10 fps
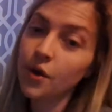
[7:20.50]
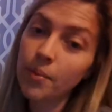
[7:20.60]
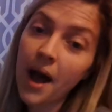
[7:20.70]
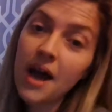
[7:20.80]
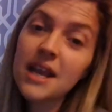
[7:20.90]

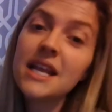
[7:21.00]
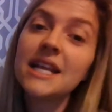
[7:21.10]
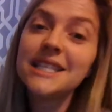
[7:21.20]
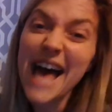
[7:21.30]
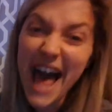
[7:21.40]
Your body
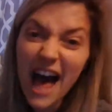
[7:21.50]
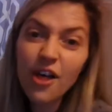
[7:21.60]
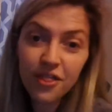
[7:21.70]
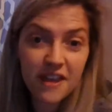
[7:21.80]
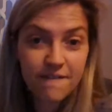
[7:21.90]
needs
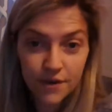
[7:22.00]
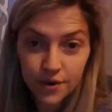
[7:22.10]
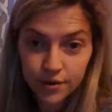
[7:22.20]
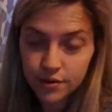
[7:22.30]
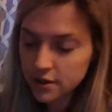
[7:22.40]
healthy
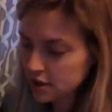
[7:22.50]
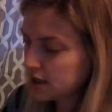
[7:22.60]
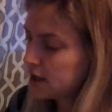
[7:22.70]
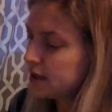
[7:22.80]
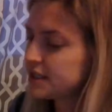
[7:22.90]
food
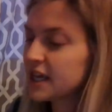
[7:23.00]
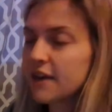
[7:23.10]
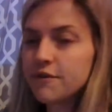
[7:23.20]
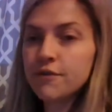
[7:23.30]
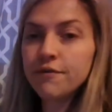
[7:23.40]
to
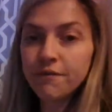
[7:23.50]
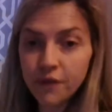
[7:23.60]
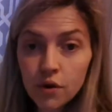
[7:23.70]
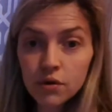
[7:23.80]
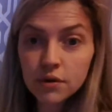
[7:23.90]
give you
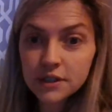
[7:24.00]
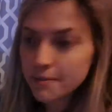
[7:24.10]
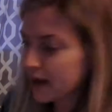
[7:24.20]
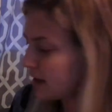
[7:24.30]
fuel to